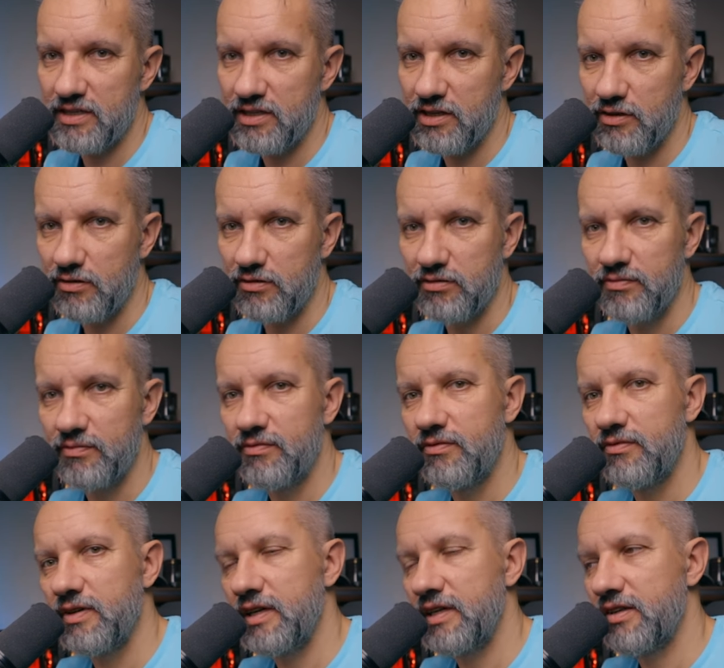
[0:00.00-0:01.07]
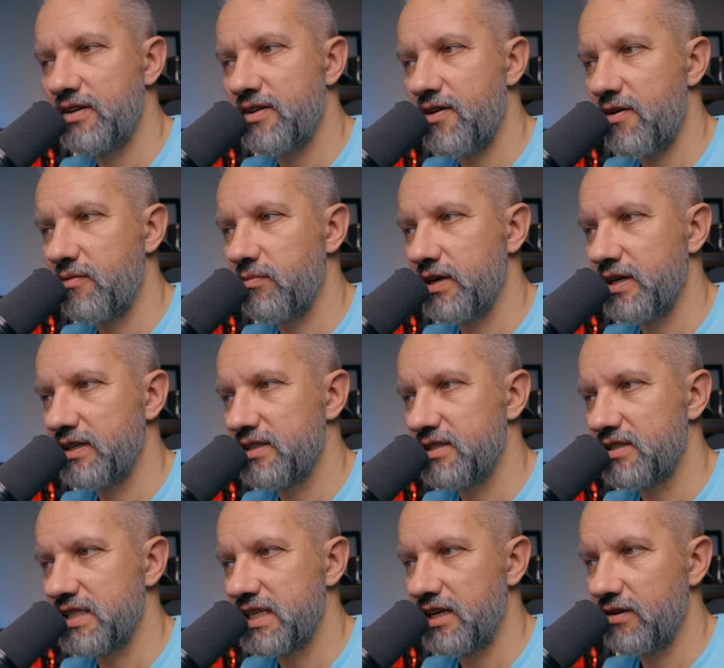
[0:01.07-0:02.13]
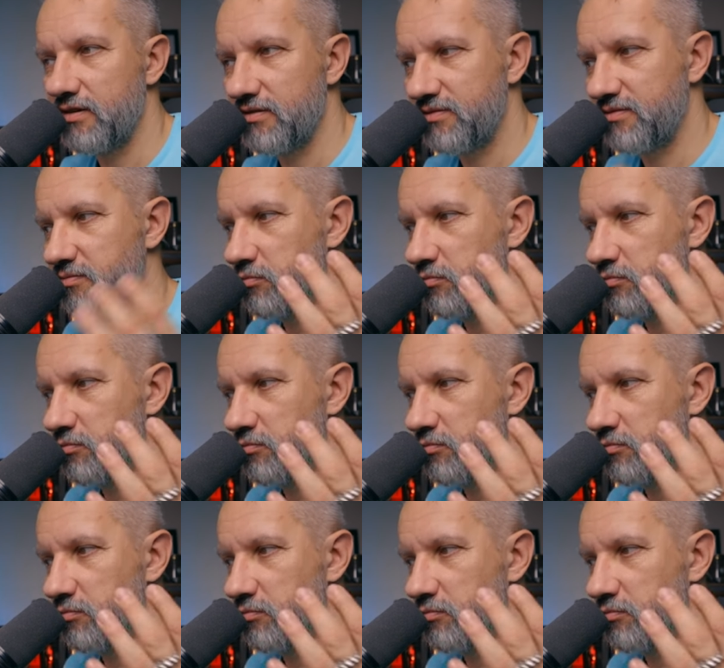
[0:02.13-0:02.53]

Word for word: So one terabyte is kind of